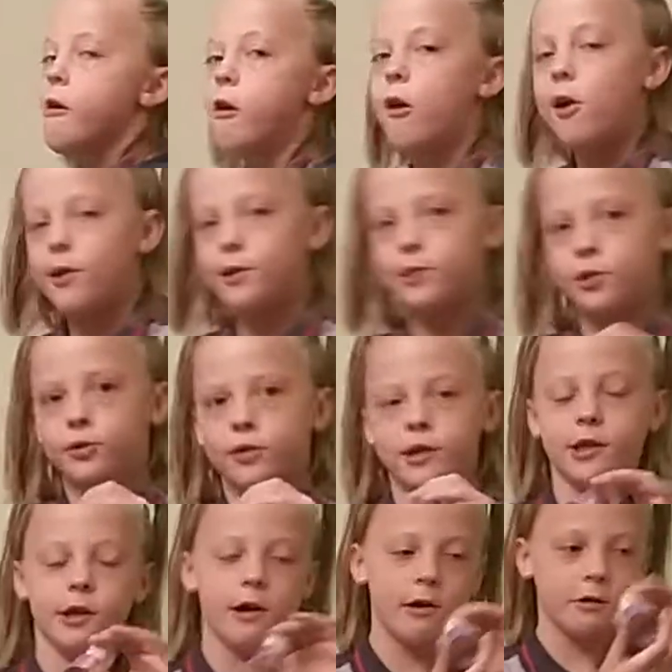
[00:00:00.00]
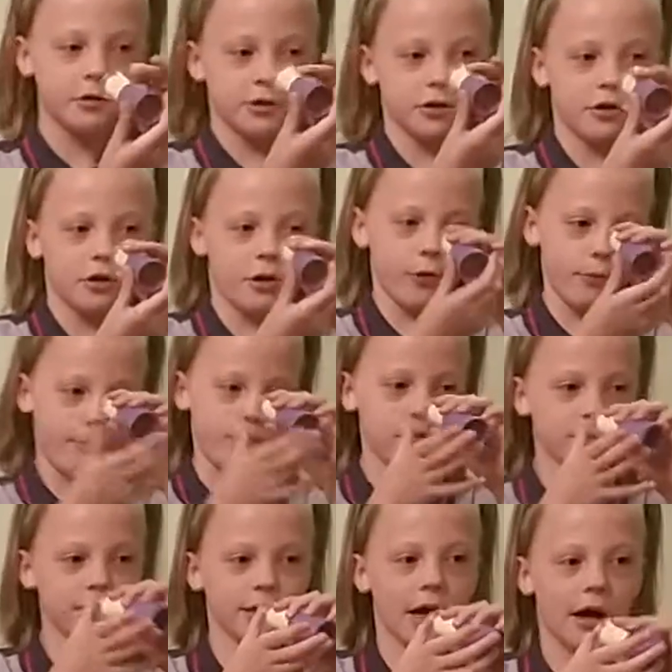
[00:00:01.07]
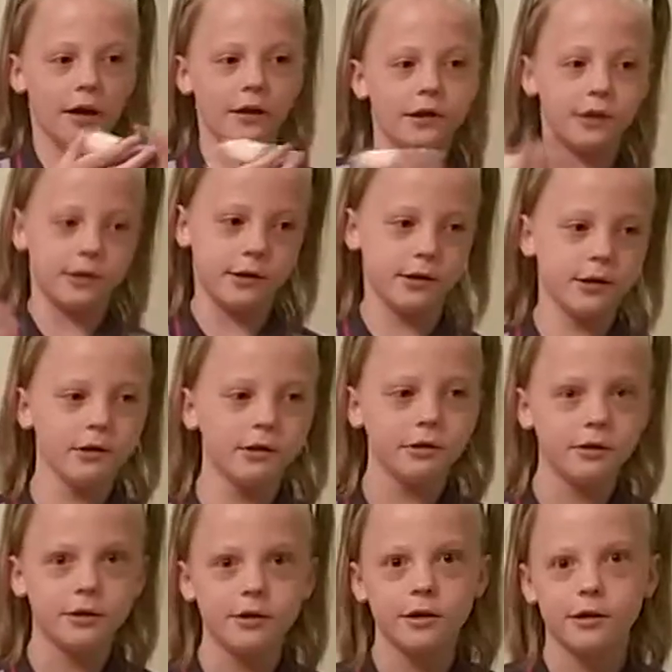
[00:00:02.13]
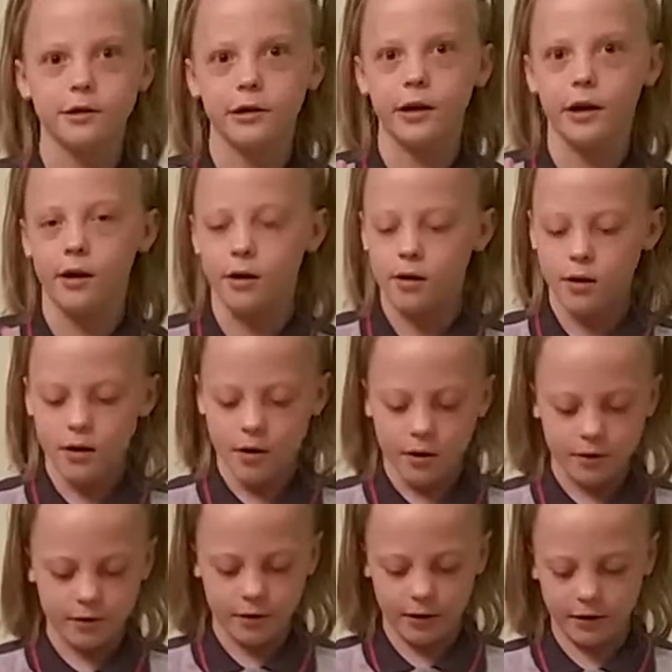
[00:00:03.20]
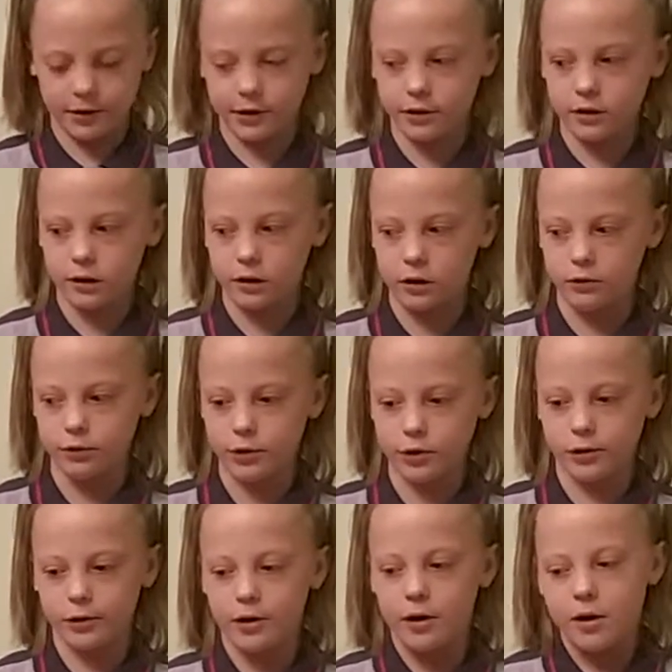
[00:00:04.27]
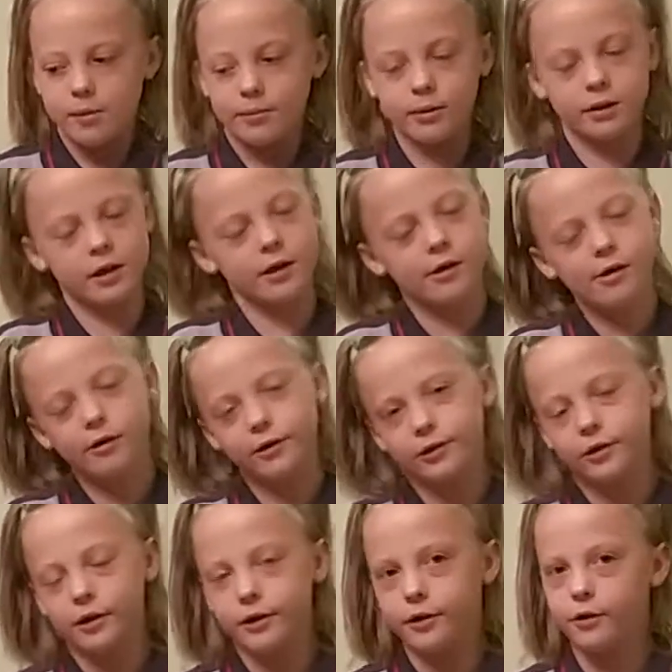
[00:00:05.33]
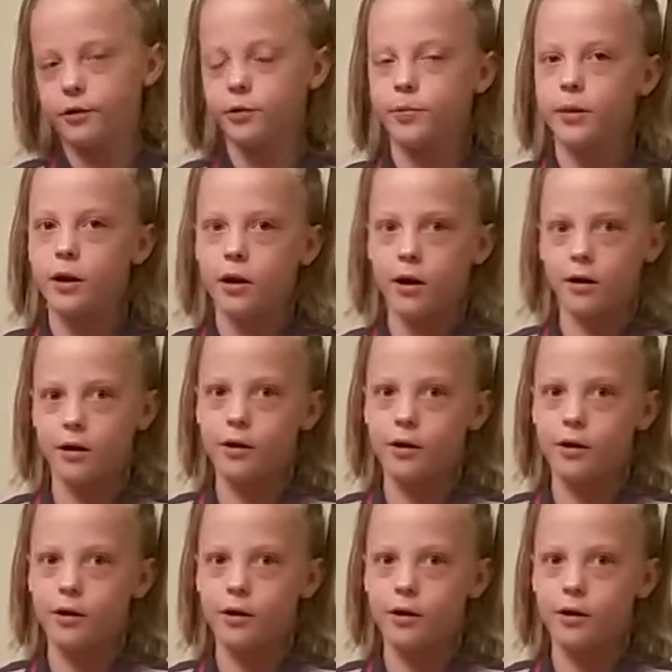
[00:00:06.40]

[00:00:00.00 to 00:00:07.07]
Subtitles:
Also, a telescope scientists use to see things closer, but they usually use binoculars.